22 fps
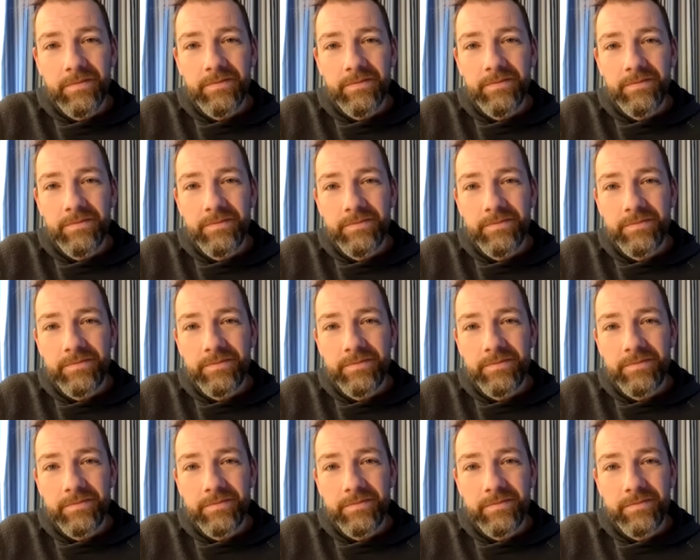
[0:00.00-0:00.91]

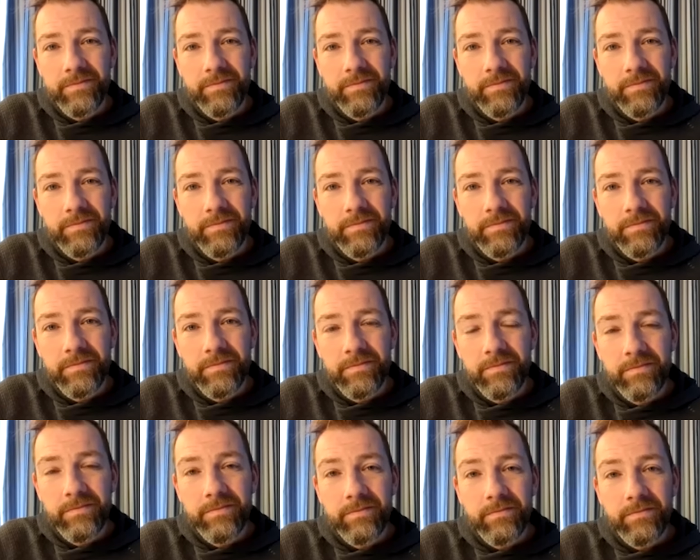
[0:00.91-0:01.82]

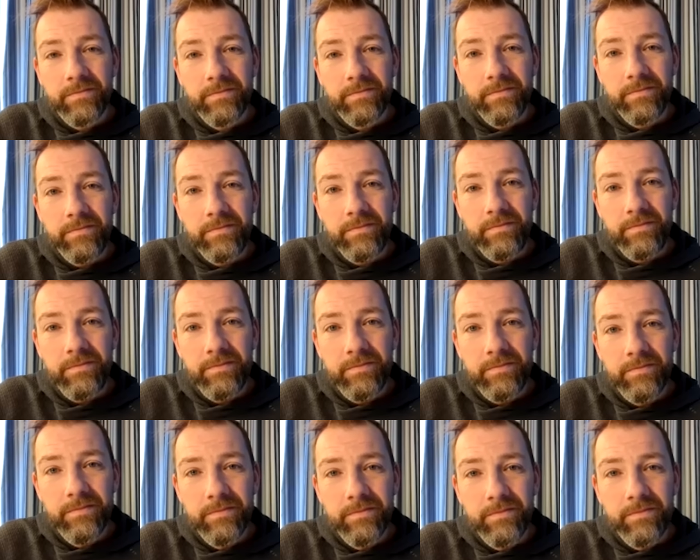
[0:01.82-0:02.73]

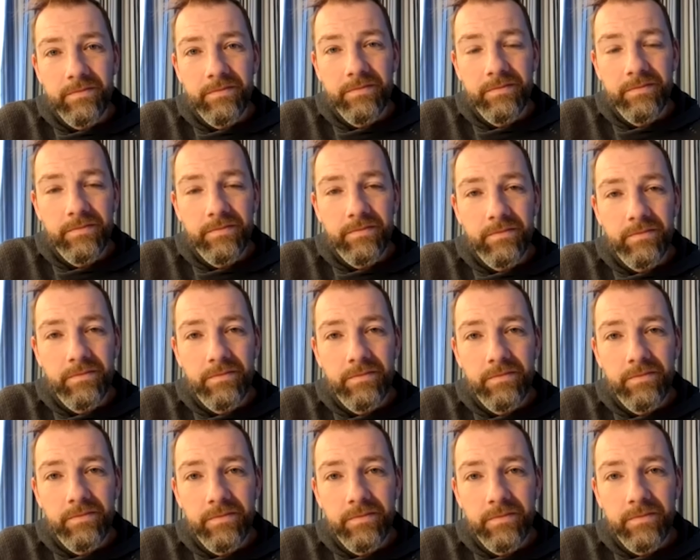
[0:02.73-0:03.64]

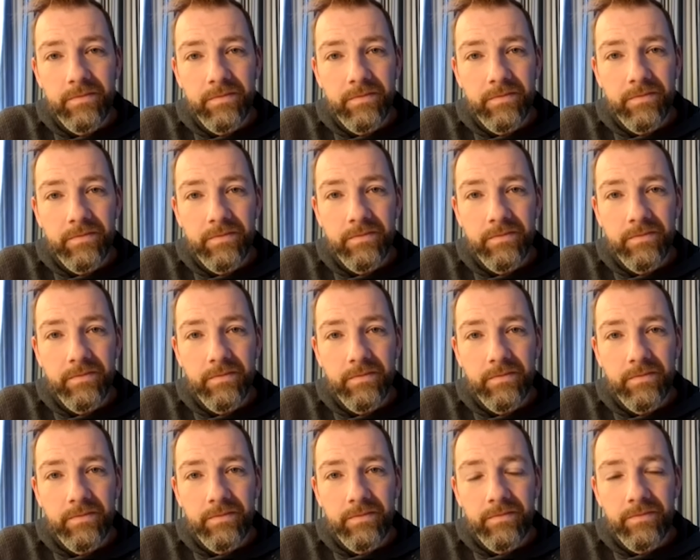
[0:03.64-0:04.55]

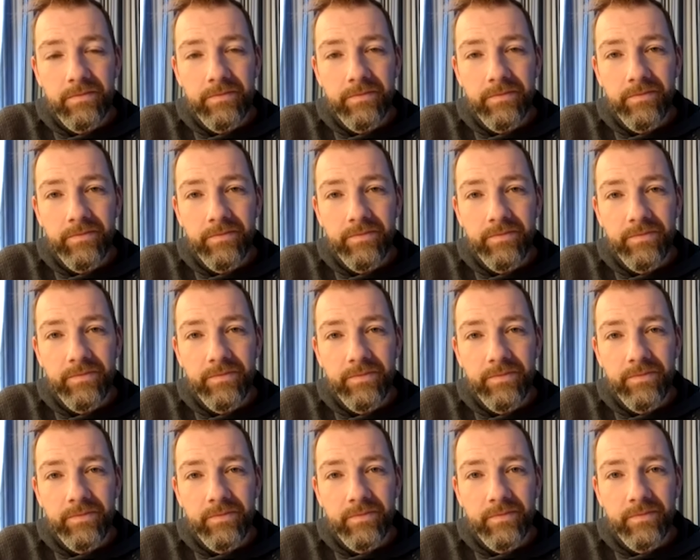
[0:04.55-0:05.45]

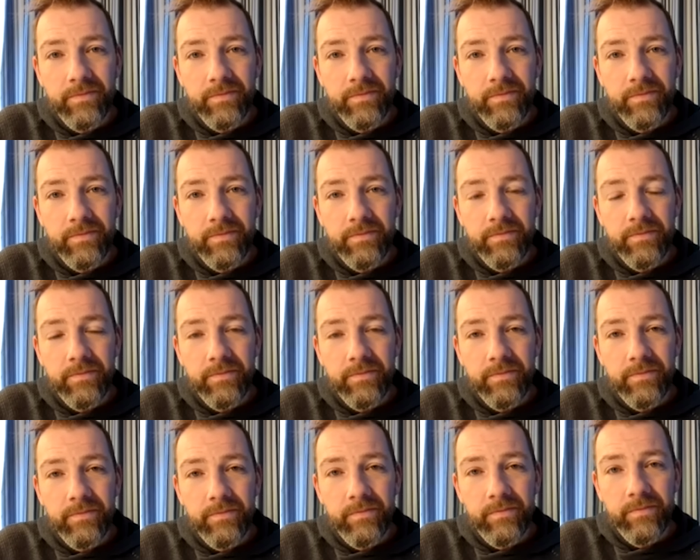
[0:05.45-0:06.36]

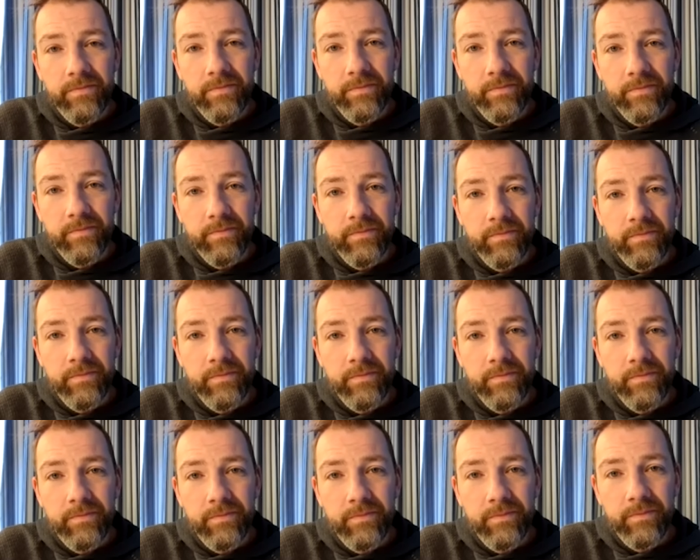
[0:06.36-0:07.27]

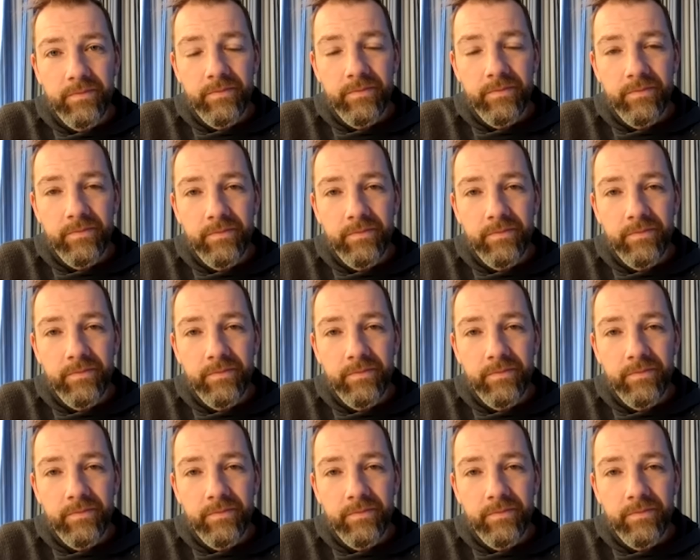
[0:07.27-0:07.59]
(not speaking)